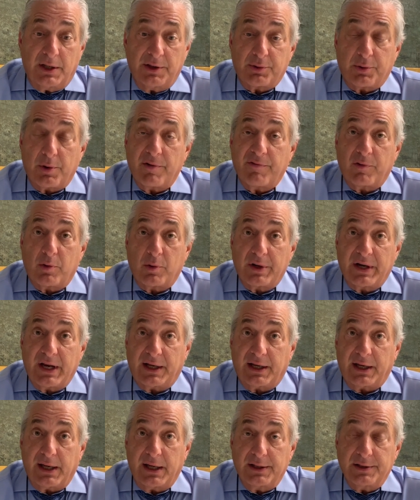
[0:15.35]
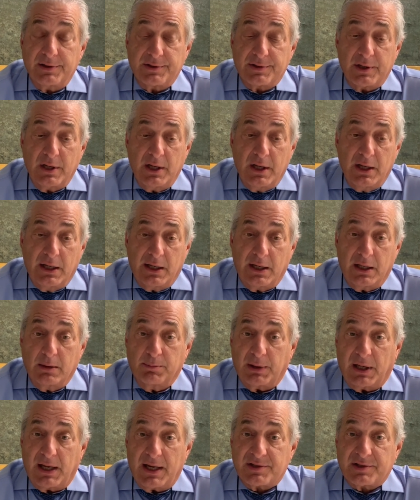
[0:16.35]
3 or 4 decades in
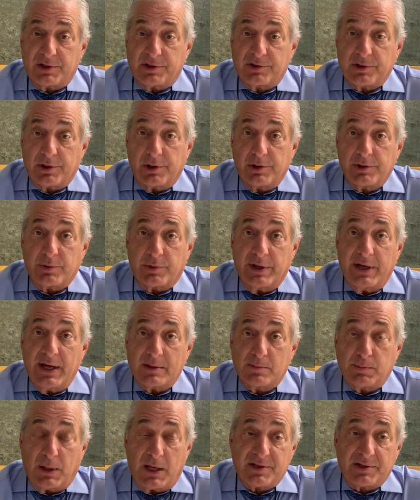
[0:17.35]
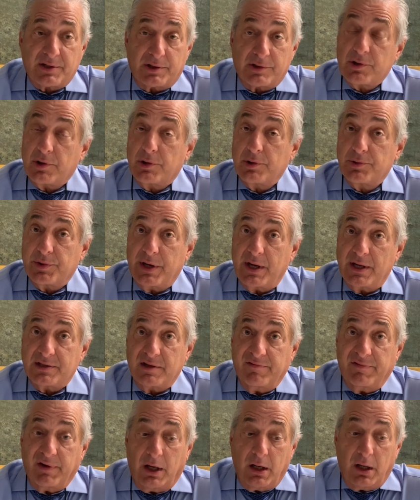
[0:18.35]
plastic surgery as plastic surgery has
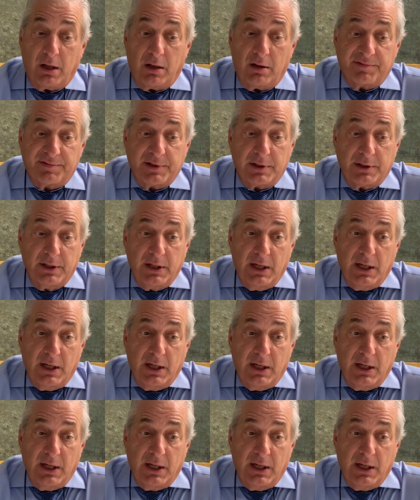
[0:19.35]
evolved.